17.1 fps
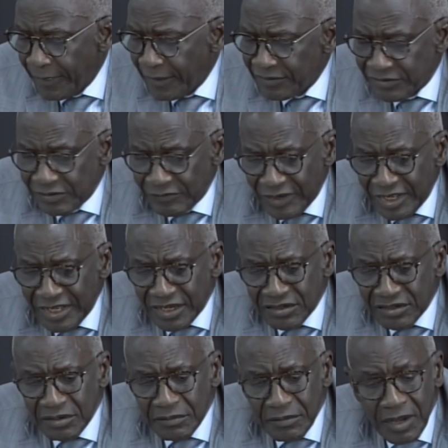
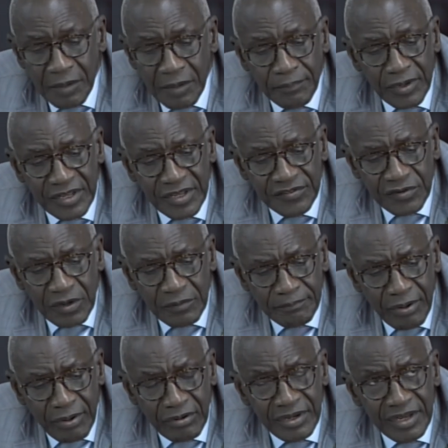civilian police
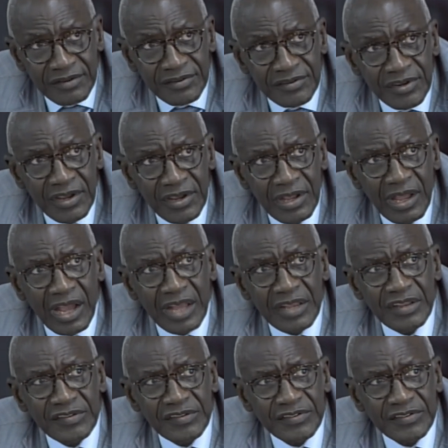component and the